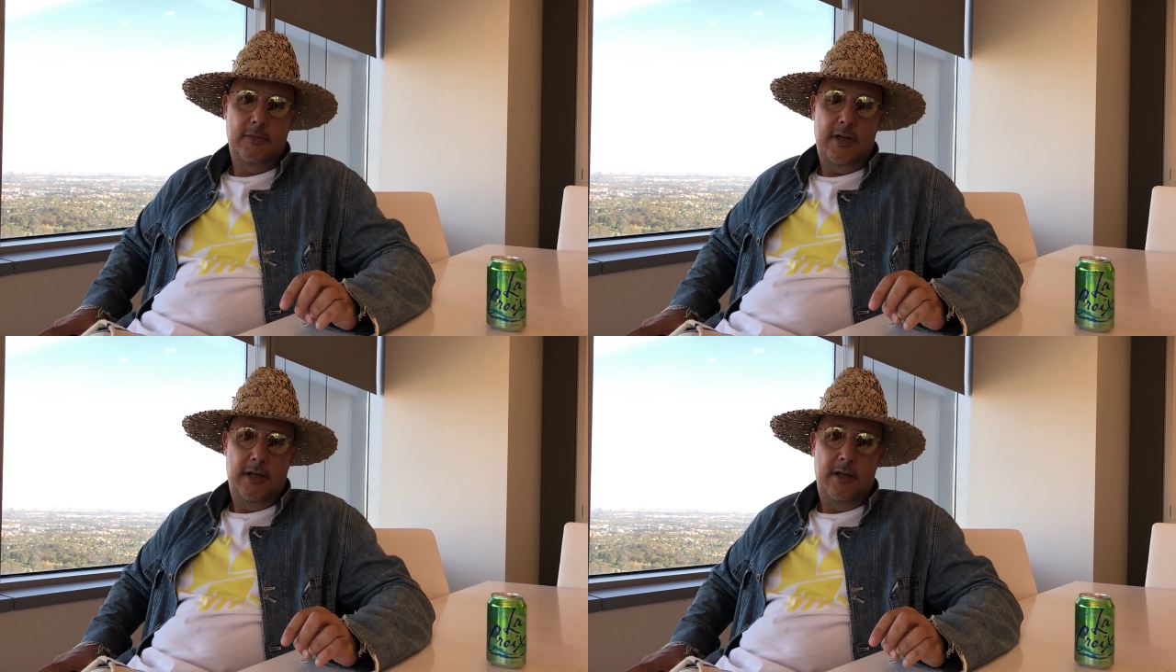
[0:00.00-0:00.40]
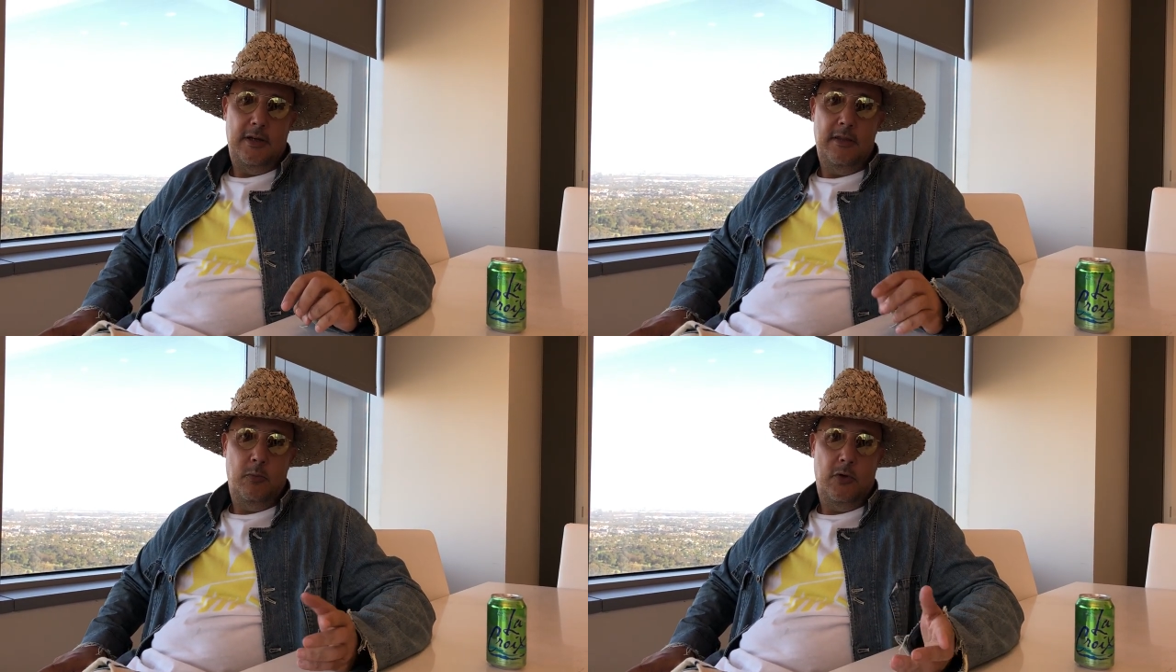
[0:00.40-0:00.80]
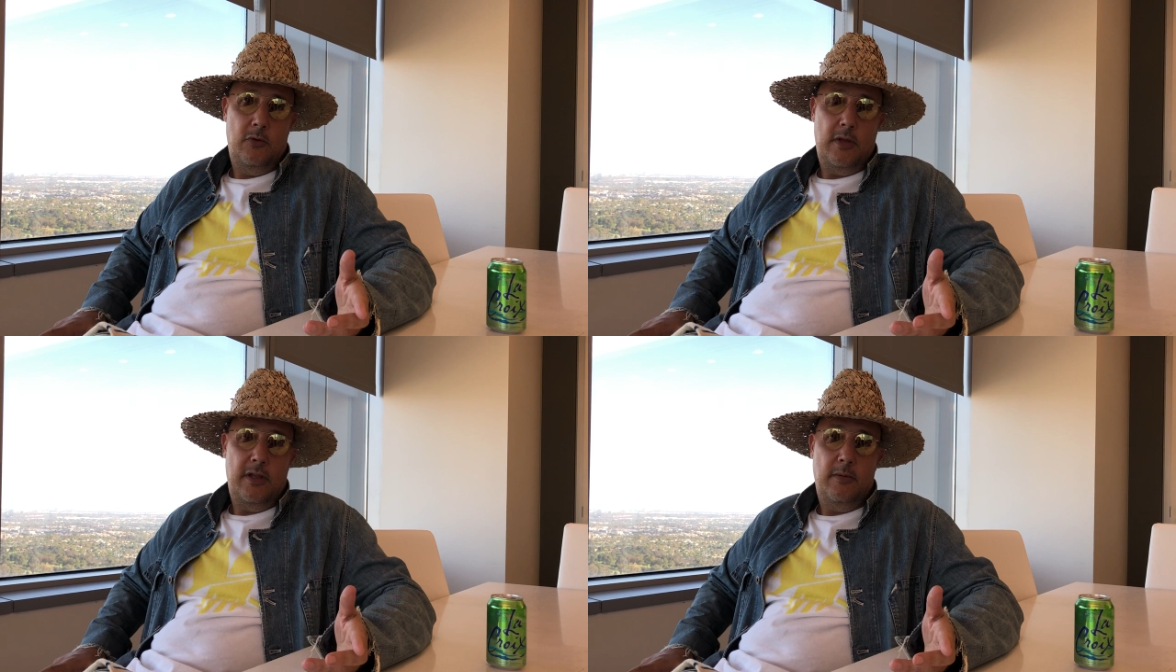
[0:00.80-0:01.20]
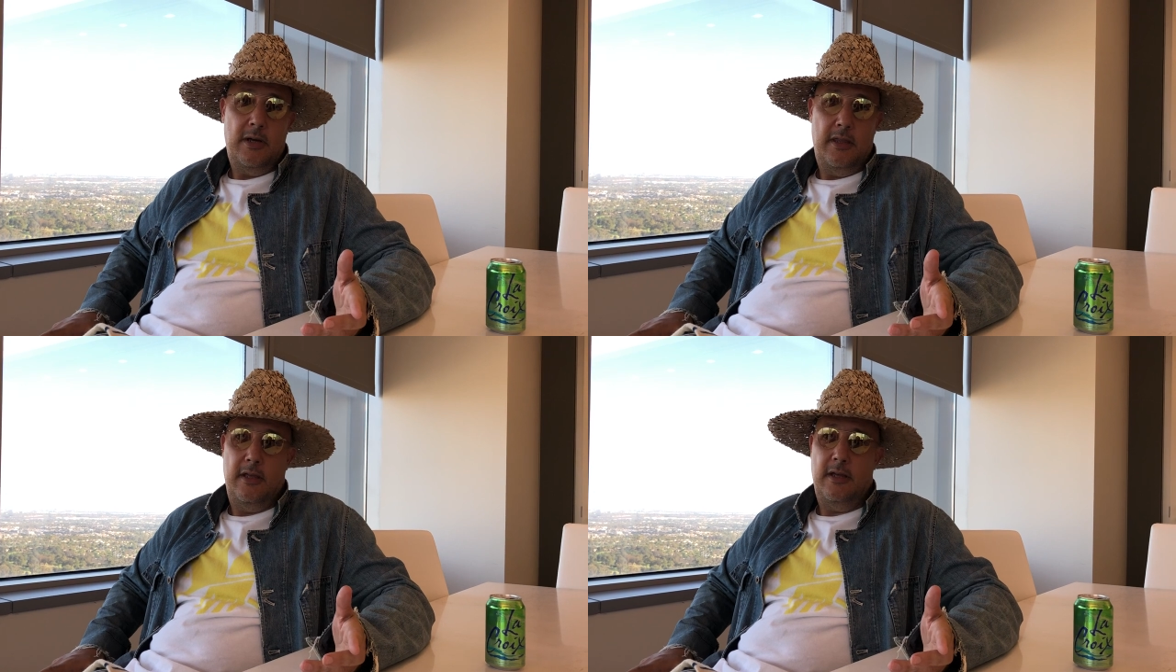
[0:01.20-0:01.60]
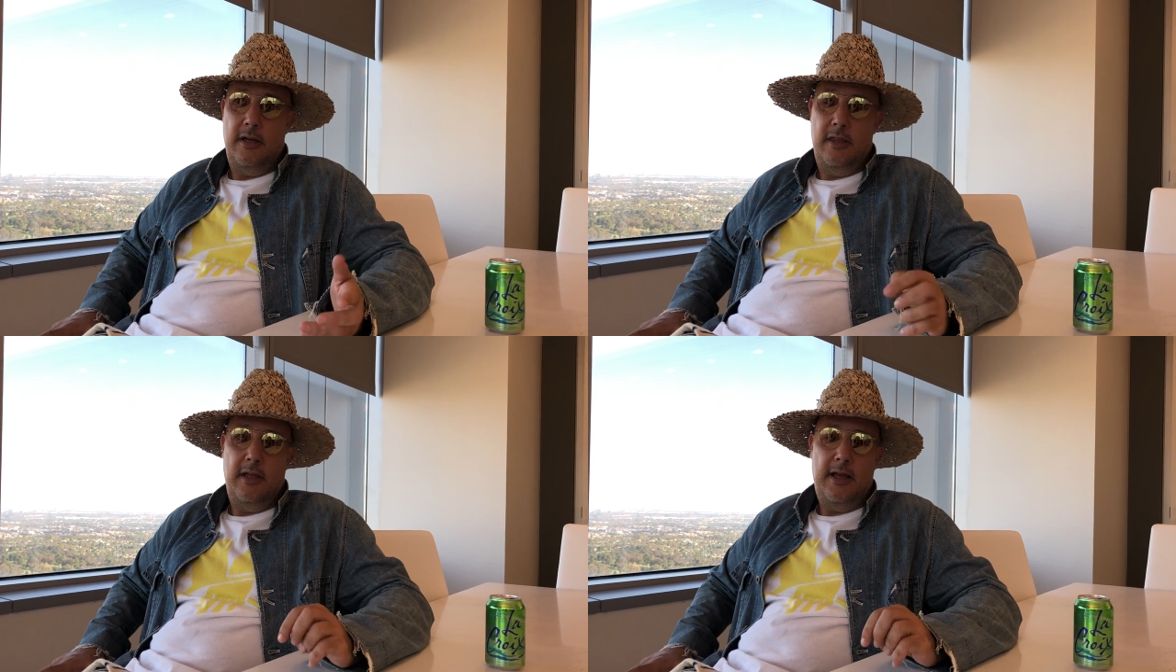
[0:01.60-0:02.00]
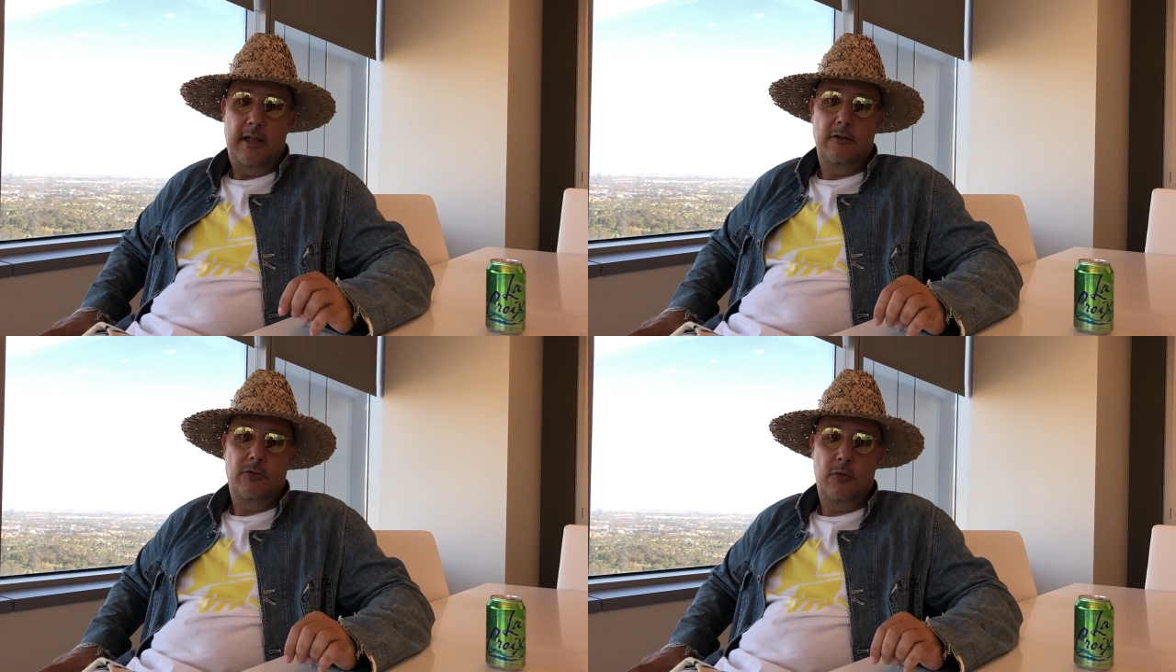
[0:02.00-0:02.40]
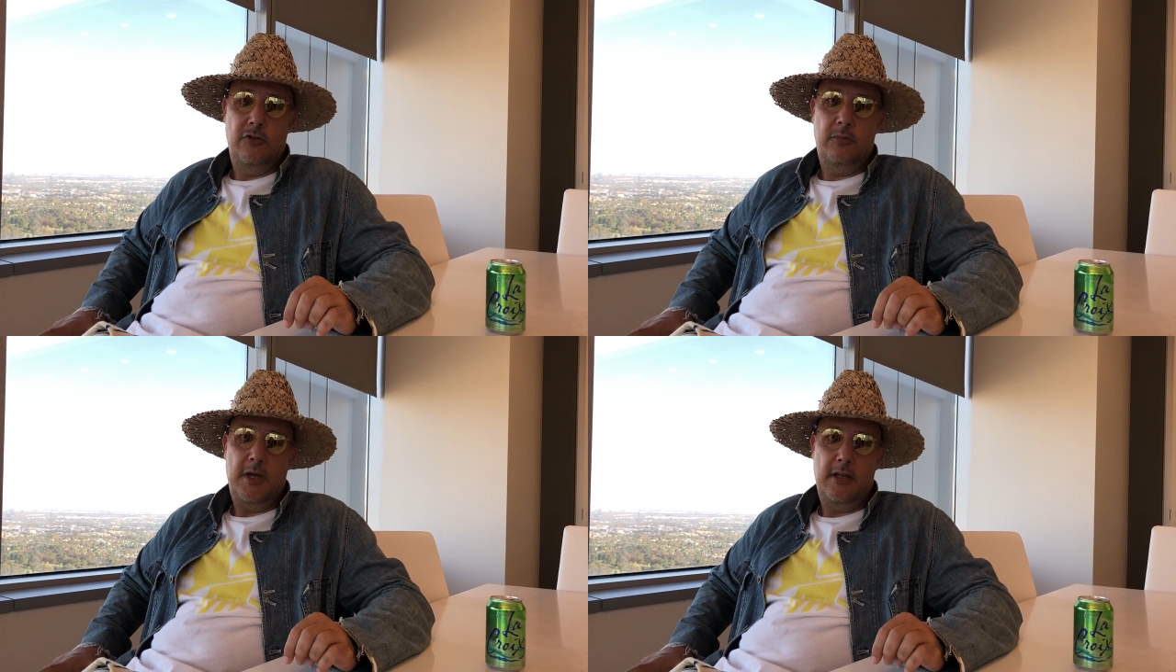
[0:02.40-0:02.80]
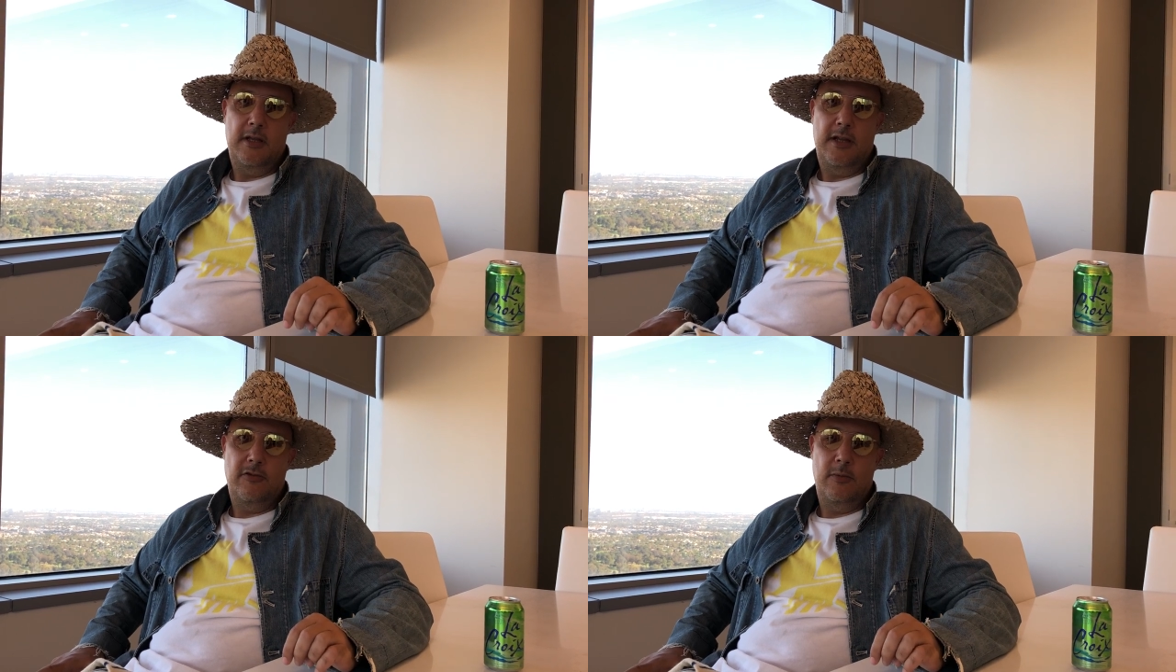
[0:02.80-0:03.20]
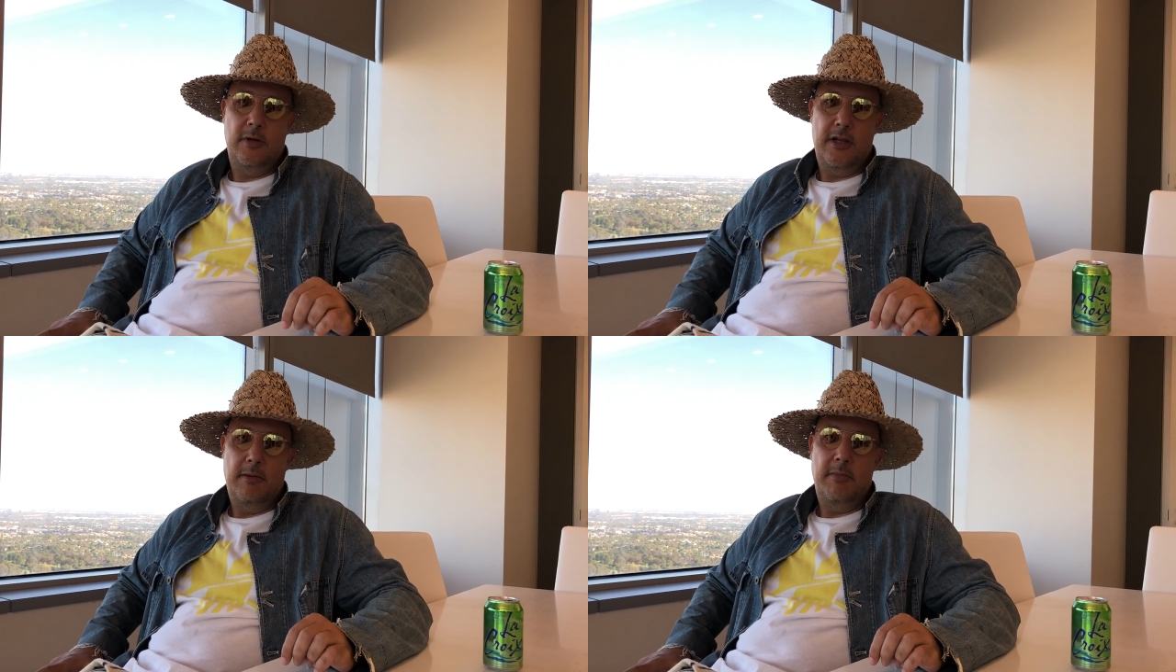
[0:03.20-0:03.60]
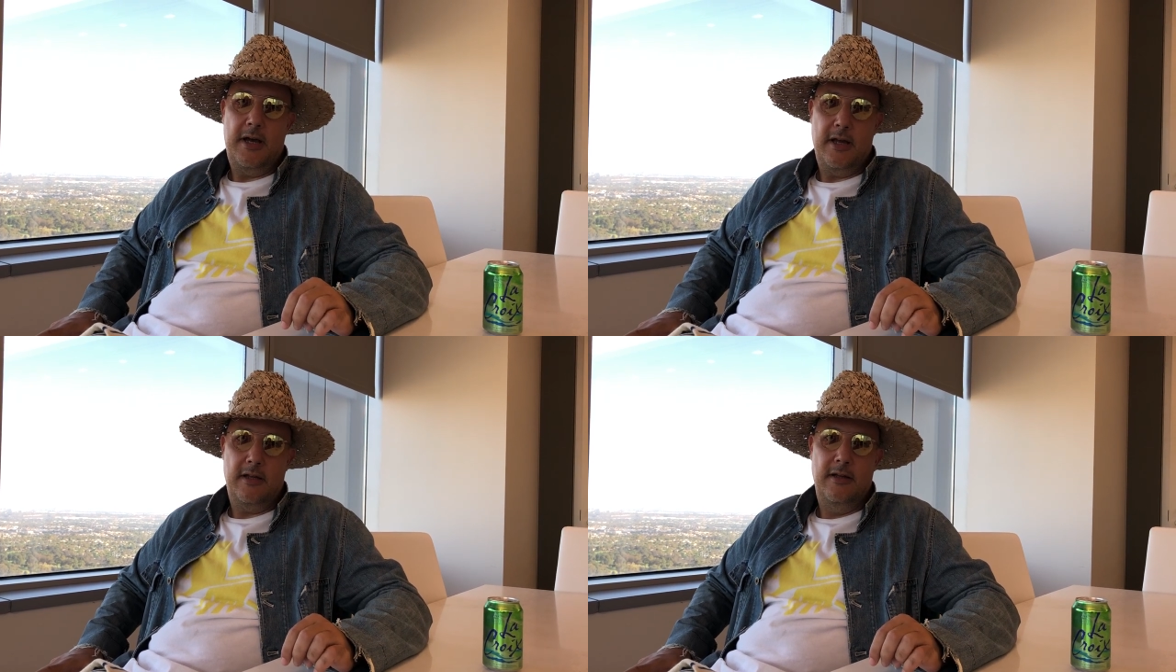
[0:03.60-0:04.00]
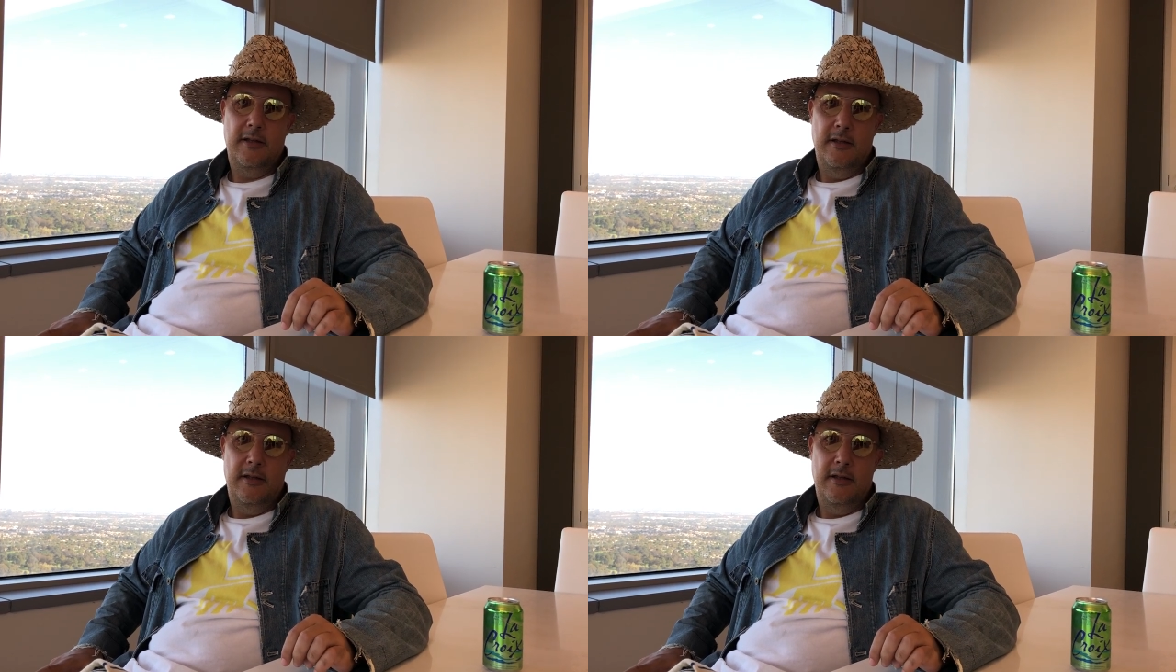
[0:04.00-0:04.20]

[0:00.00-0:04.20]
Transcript: I, I, what do I think? I think the galleries wish speculation would come back